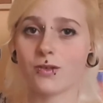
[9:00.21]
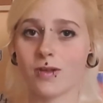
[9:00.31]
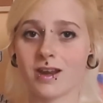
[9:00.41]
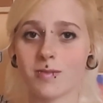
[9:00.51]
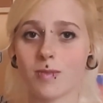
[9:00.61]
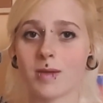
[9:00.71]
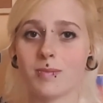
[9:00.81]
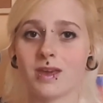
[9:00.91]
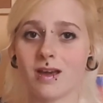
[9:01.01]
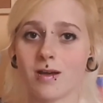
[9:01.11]
the creator
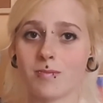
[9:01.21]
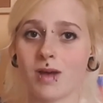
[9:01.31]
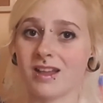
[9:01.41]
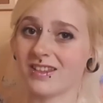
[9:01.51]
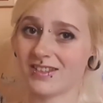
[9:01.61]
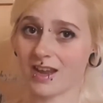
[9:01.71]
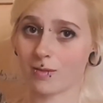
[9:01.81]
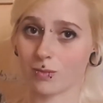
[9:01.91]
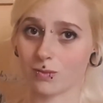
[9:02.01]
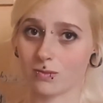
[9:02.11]
might become
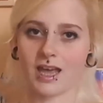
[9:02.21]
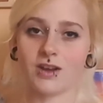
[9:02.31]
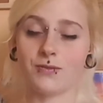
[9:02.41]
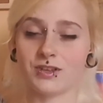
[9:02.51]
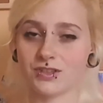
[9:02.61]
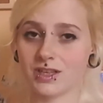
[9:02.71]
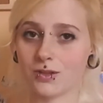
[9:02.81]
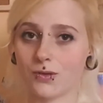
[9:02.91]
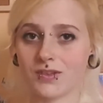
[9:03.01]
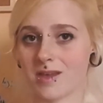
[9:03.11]
unstable and eventually
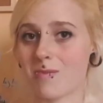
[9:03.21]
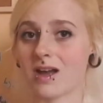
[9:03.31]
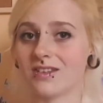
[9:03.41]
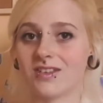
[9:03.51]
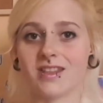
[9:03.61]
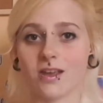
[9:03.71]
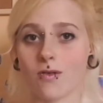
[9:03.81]
lose their minds to their